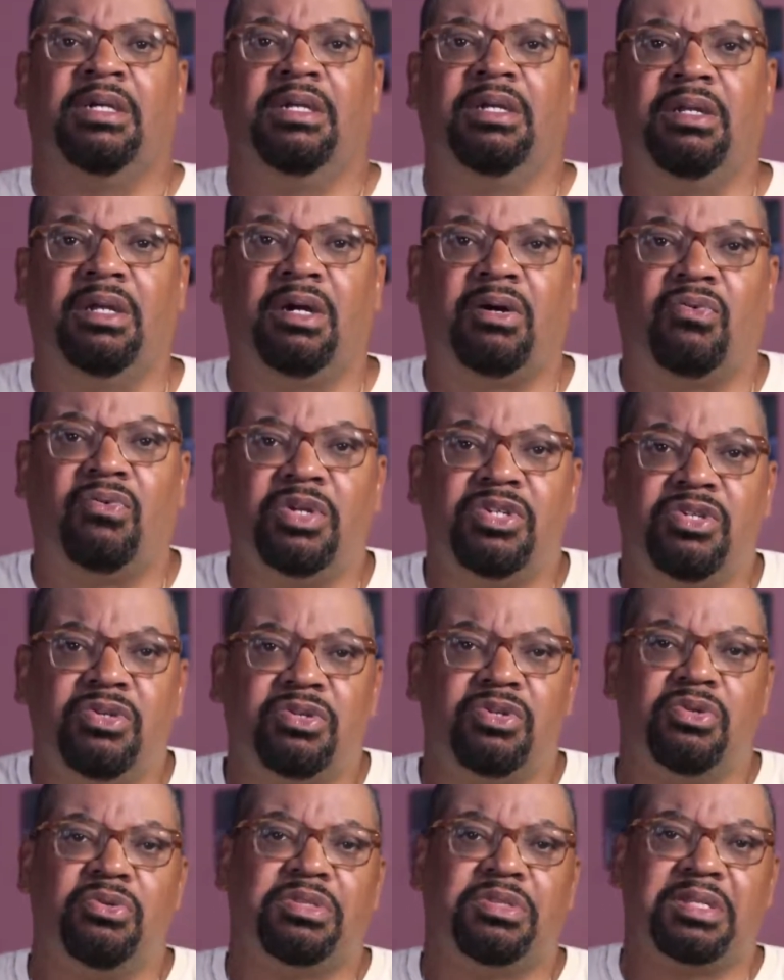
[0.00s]
When you
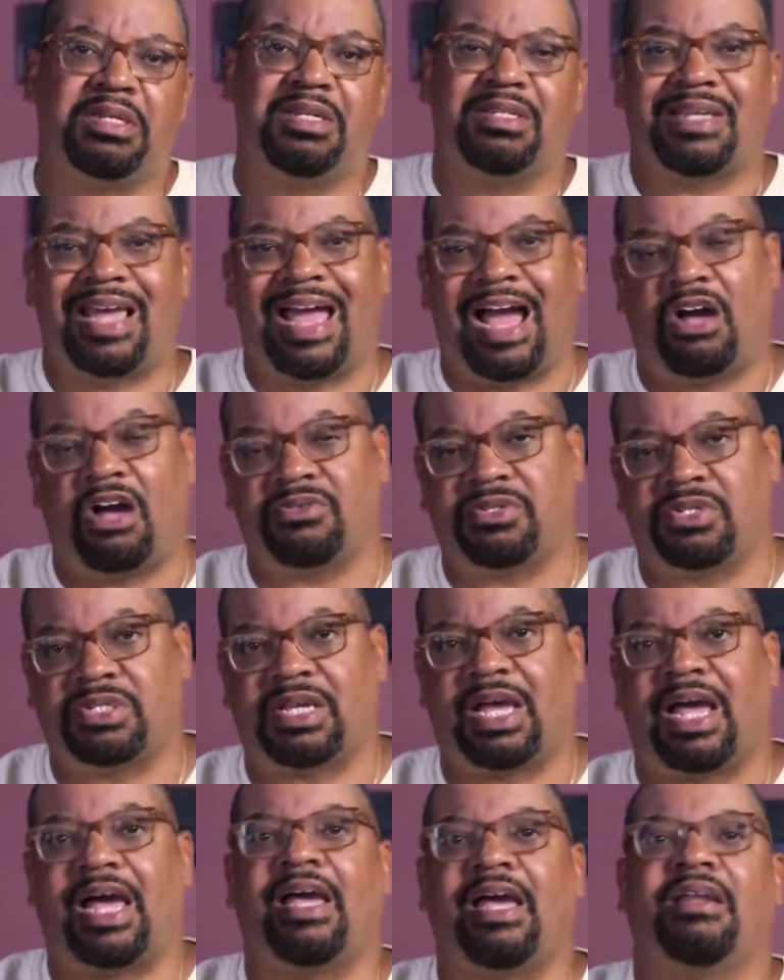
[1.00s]
do things
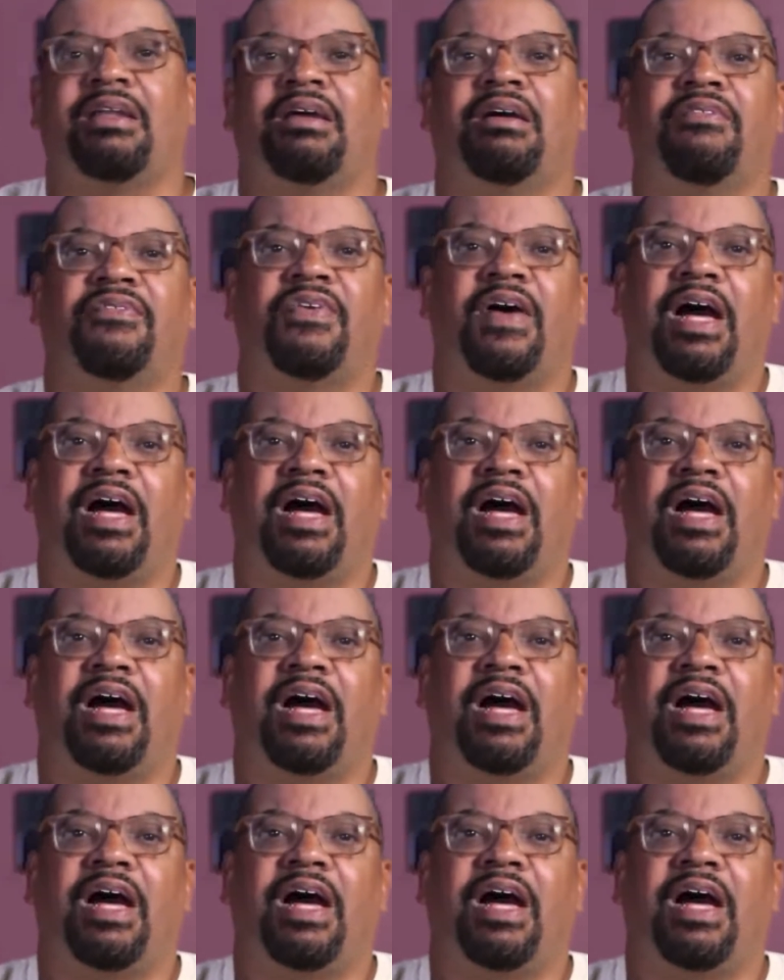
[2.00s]
outside of